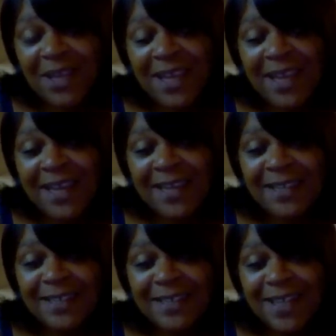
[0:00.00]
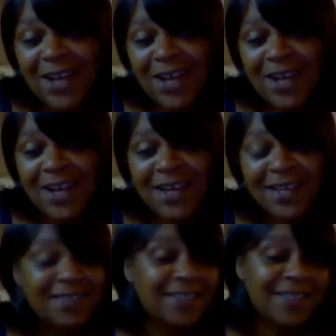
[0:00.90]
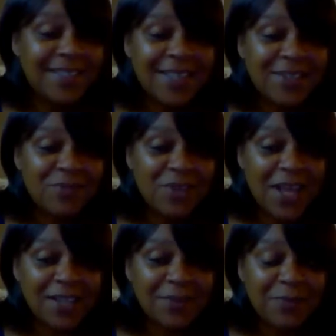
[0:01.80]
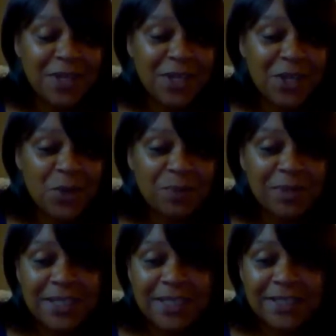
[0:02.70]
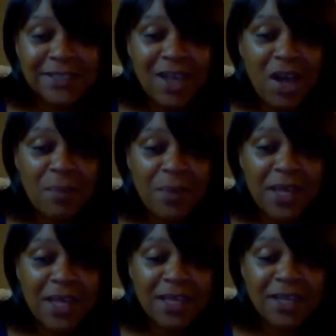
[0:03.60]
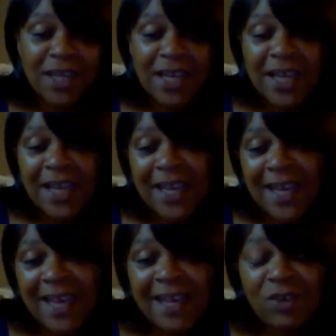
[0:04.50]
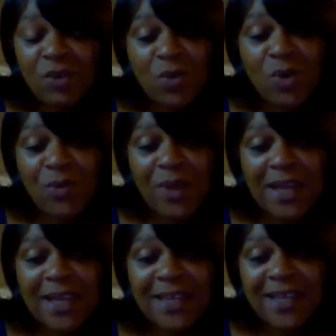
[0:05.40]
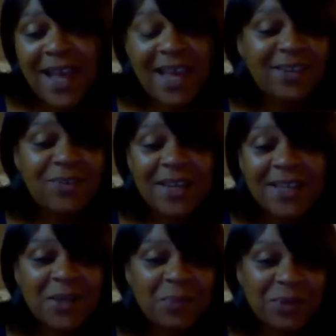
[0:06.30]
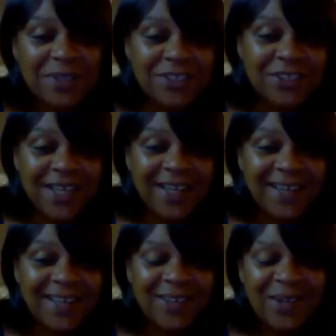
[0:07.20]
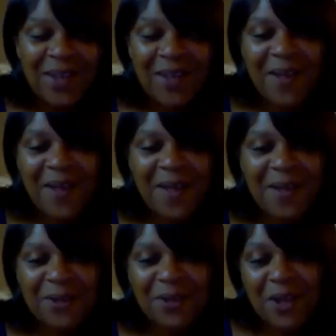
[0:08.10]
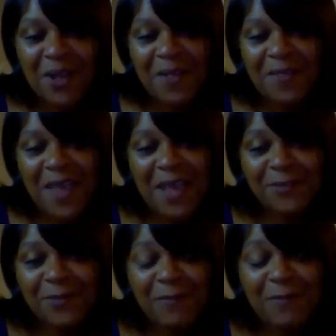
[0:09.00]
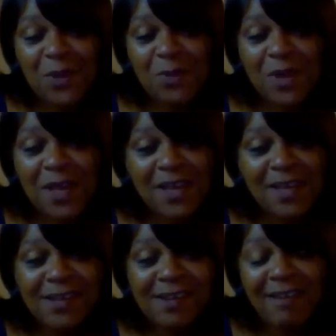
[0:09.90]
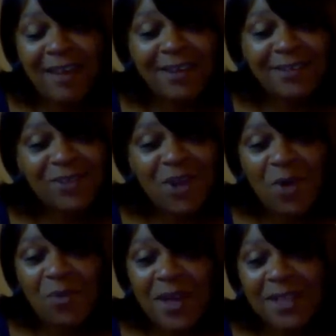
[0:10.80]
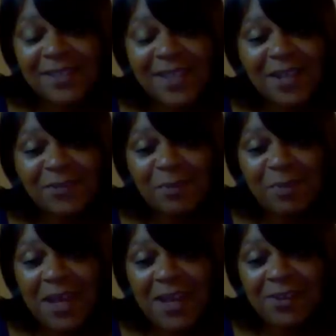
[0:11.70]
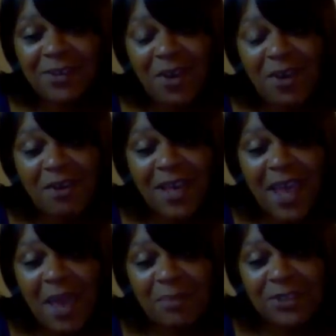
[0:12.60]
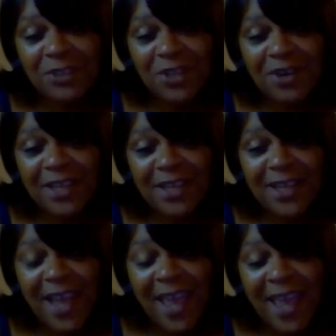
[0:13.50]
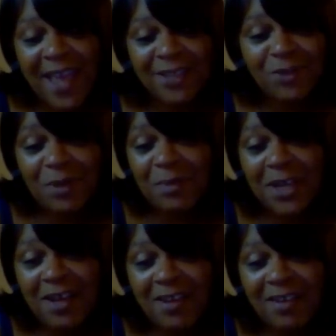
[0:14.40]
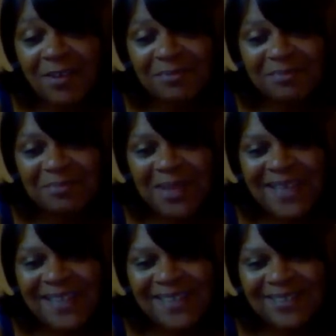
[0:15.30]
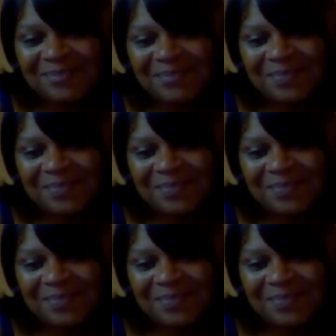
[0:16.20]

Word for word: And uh, again, if you like the video, please comment and or rate it. I'd greatly appreciate it. And thanks for viewing. And as always, thanks for playing along. Happy journey and dream in color. Peace.